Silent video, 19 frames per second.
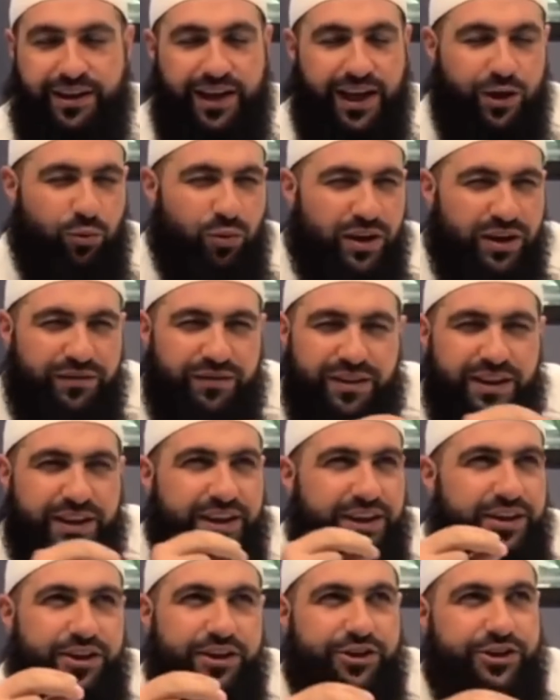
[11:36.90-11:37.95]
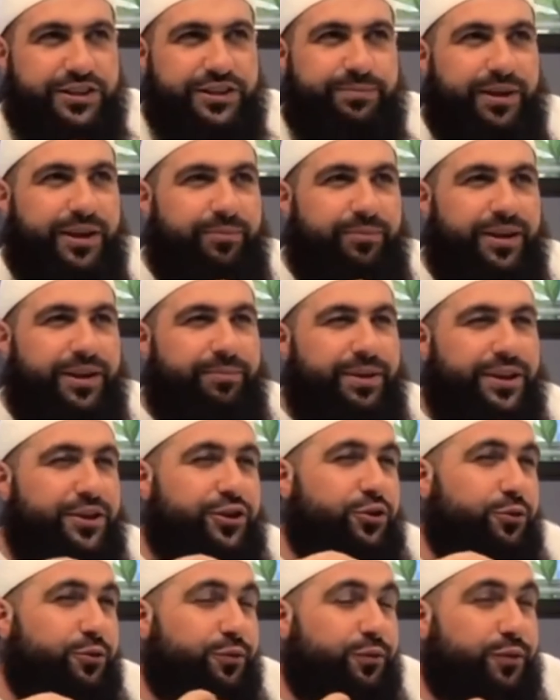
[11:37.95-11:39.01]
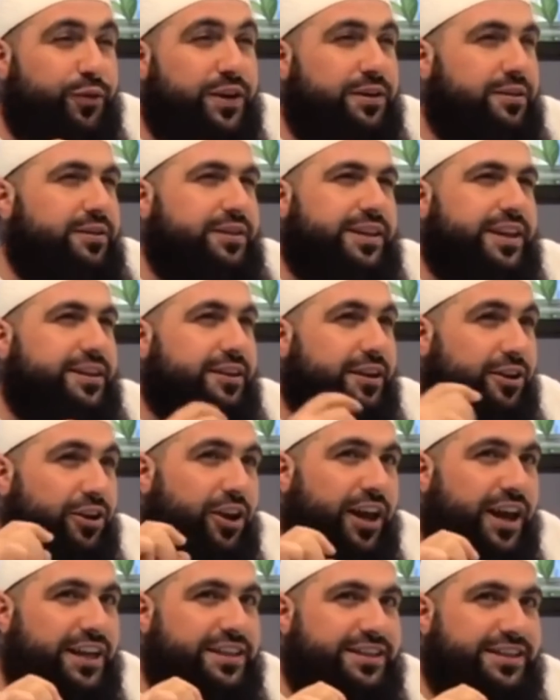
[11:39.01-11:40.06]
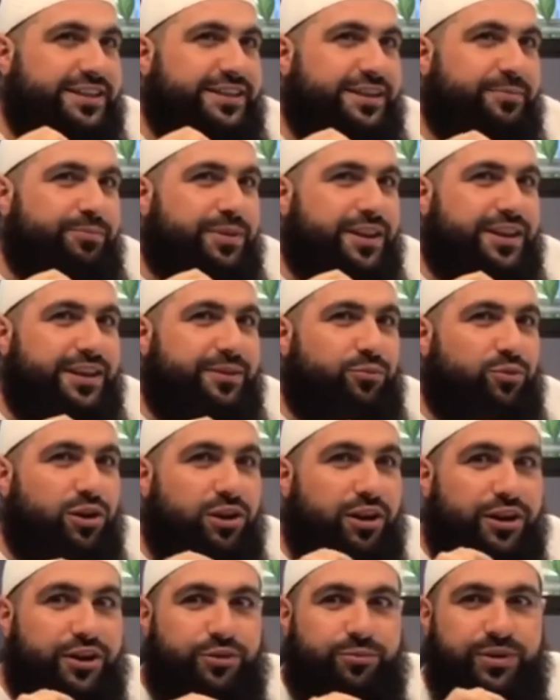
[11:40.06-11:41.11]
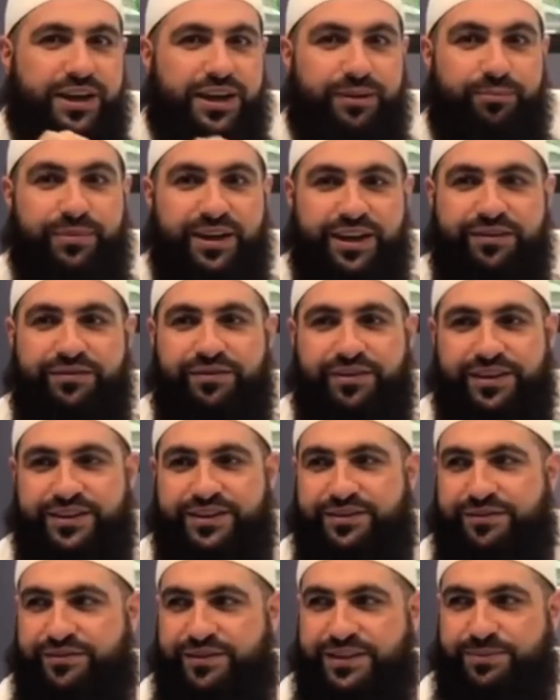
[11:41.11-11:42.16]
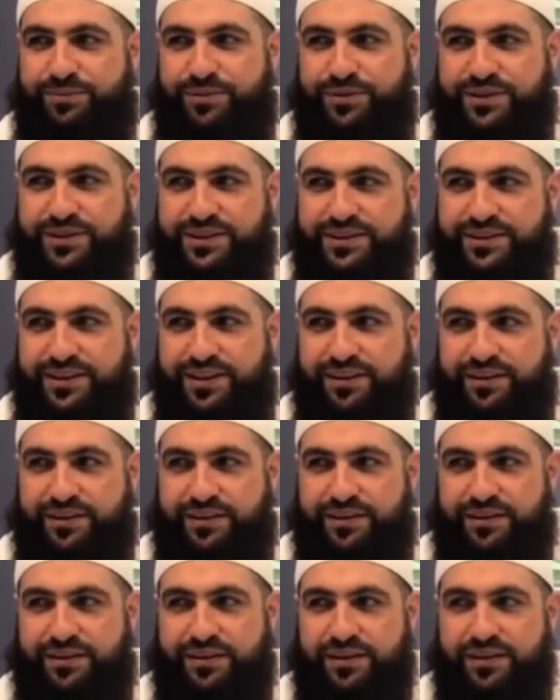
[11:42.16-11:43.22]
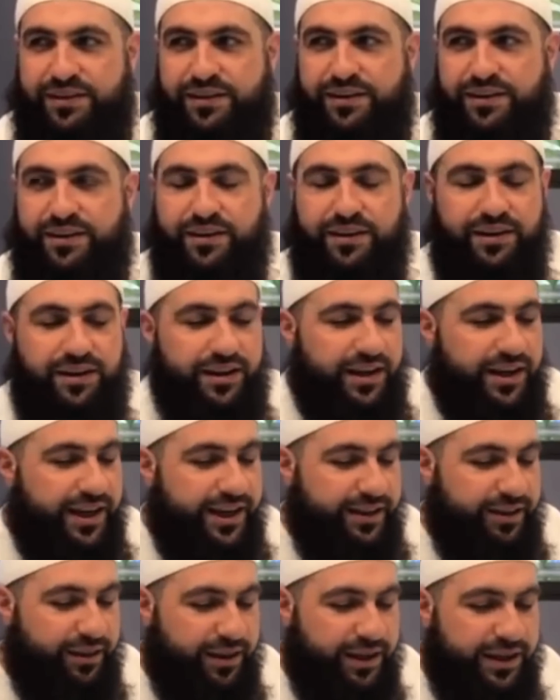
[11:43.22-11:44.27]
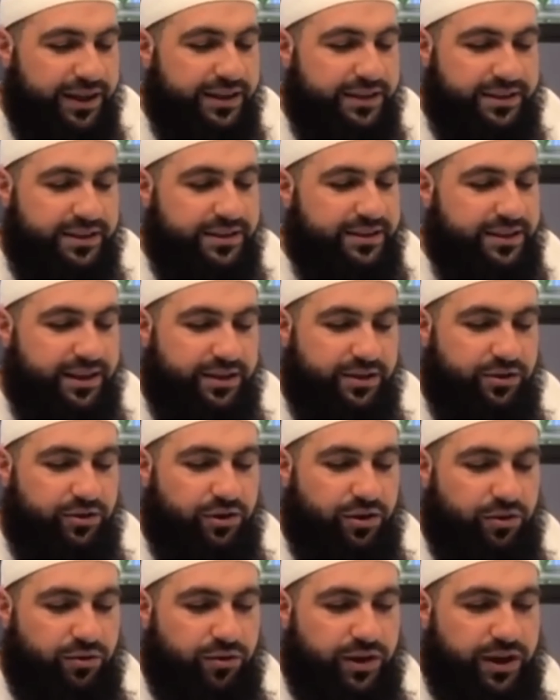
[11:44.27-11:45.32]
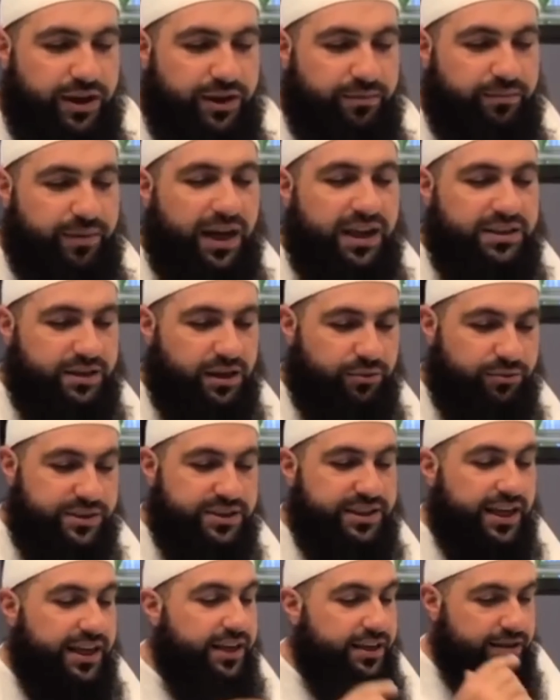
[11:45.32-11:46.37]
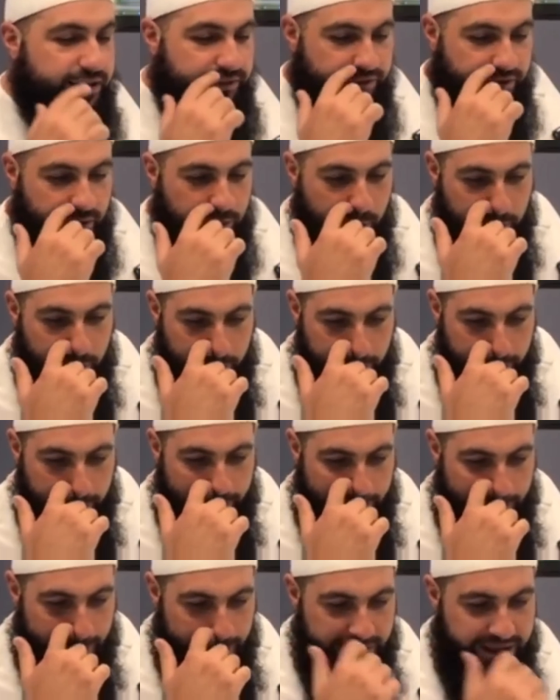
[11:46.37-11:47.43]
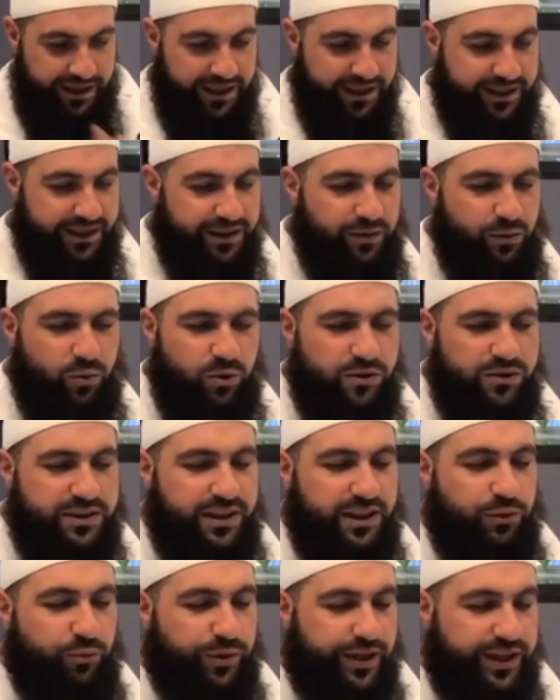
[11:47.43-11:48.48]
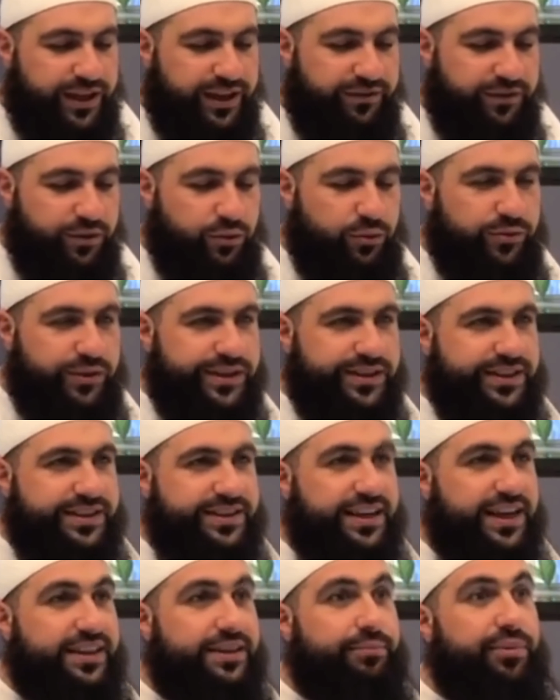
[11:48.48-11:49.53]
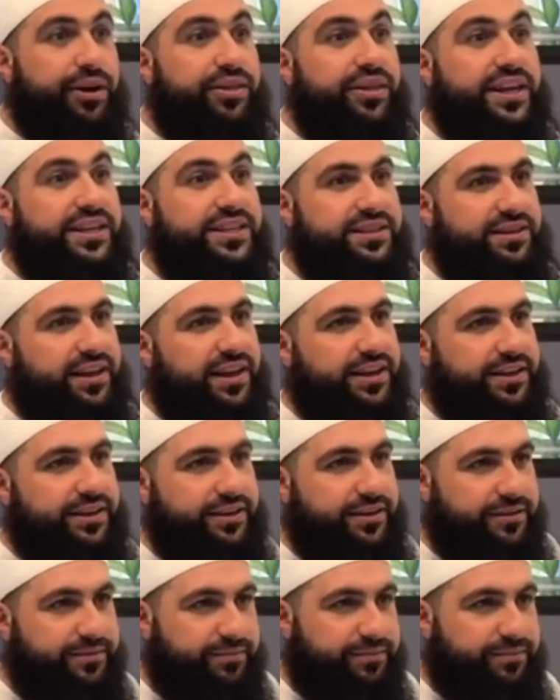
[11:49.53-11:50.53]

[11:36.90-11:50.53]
and whatever the conditions may be, but you feel that Allah has accepted him, Allah, you become envious of this person's death. And the thing is that, as I was saying in the video, that the worst thing we can ever do is to say the brother is lucky.